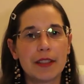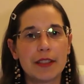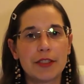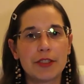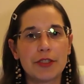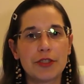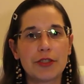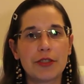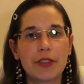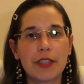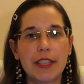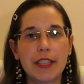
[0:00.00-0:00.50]

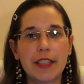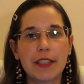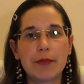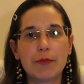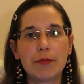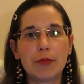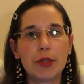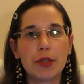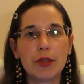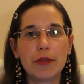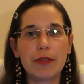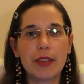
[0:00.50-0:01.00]
trees
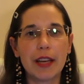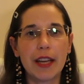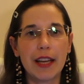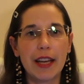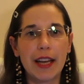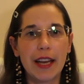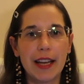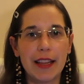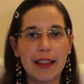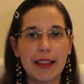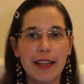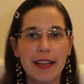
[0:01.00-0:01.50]
moving,
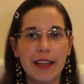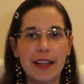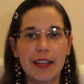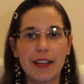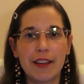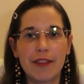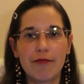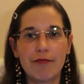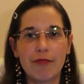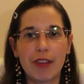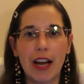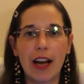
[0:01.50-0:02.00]
and then
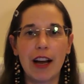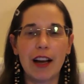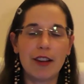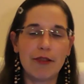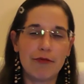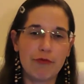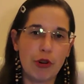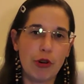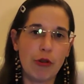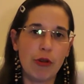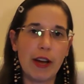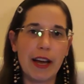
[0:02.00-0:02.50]
I
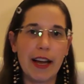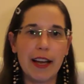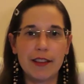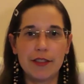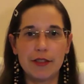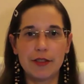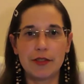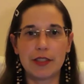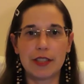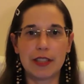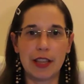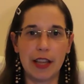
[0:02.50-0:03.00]
rock her
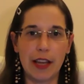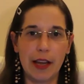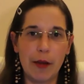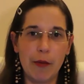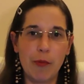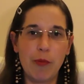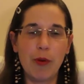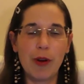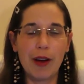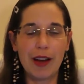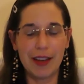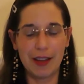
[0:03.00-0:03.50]
to
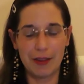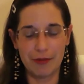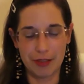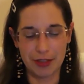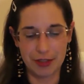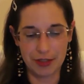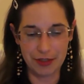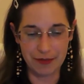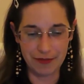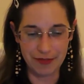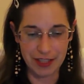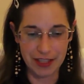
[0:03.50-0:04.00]
sleep while I
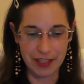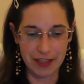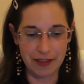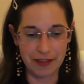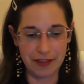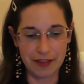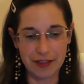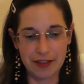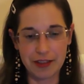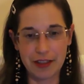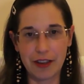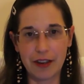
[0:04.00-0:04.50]
watch a
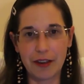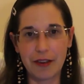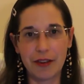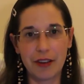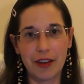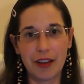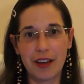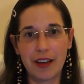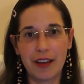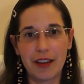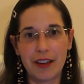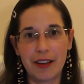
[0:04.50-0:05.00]
video. So
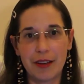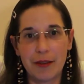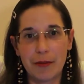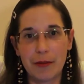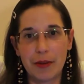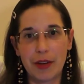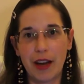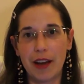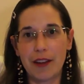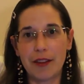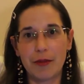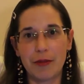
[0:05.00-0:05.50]

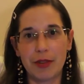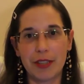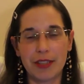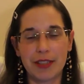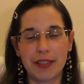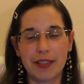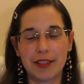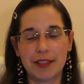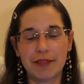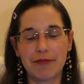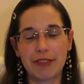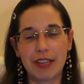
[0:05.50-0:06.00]
otherwise
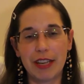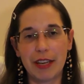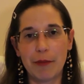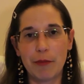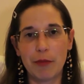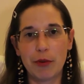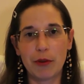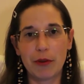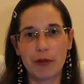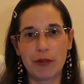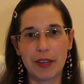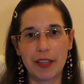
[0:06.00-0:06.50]
it's really
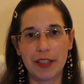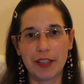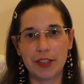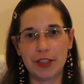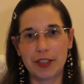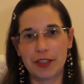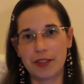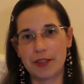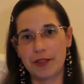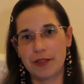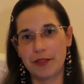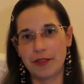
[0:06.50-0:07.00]
boring
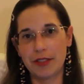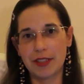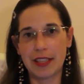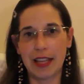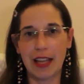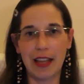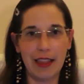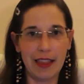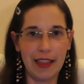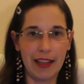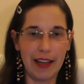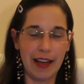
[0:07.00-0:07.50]
just to
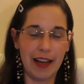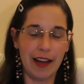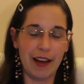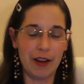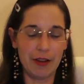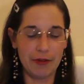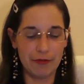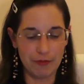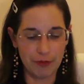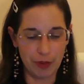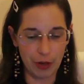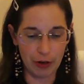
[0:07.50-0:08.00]
stand there
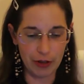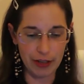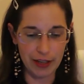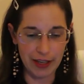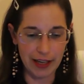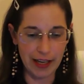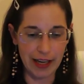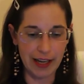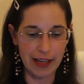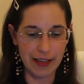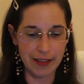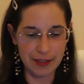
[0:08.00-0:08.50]
and
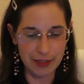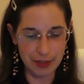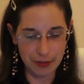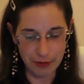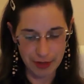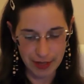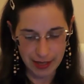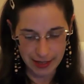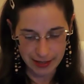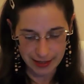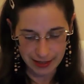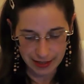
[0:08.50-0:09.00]
rocking her. So
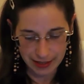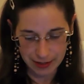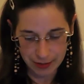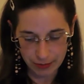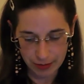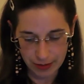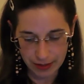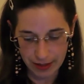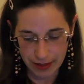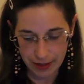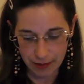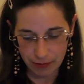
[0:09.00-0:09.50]
yeah, that's
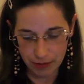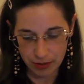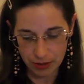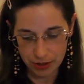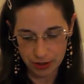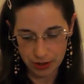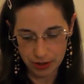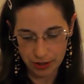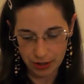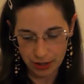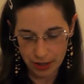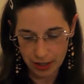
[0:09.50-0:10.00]
when I
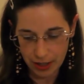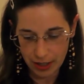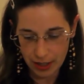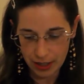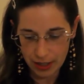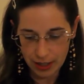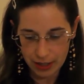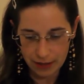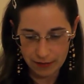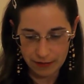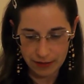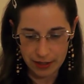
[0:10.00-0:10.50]
watch
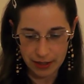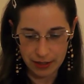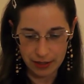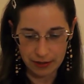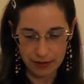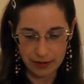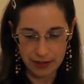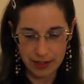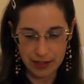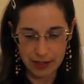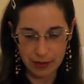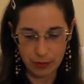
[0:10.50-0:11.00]

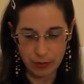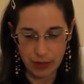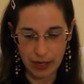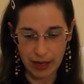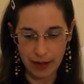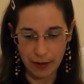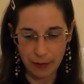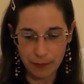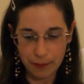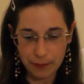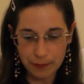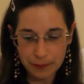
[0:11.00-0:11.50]
videos as
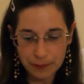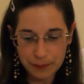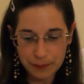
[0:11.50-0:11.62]
well.